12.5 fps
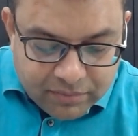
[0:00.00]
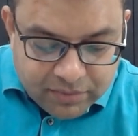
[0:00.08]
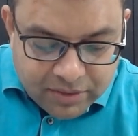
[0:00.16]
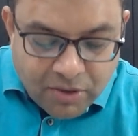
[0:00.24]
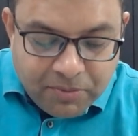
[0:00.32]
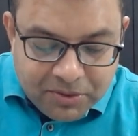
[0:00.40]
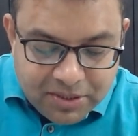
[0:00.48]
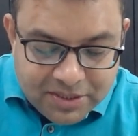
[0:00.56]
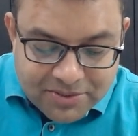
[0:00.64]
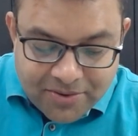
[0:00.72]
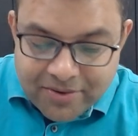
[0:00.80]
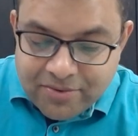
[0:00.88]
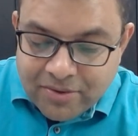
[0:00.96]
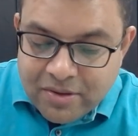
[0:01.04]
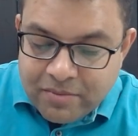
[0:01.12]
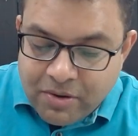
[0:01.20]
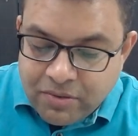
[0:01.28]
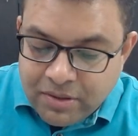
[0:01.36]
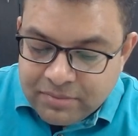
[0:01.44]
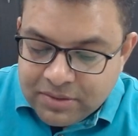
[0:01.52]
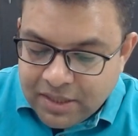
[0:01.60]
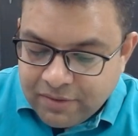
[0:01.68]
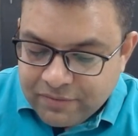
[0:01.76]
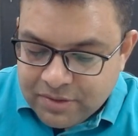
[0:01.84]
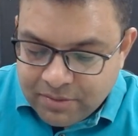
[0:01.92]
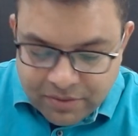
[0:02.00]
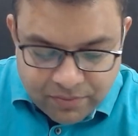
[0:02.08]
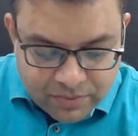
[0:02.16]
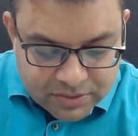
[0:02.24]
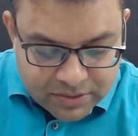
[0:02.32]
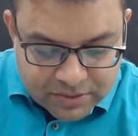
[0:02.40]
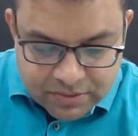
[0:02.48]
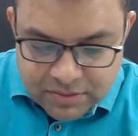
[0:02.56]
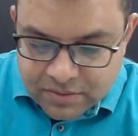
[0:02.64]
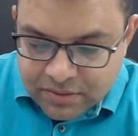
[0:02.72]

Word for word: now buddha is talk, talking about himself some of the verses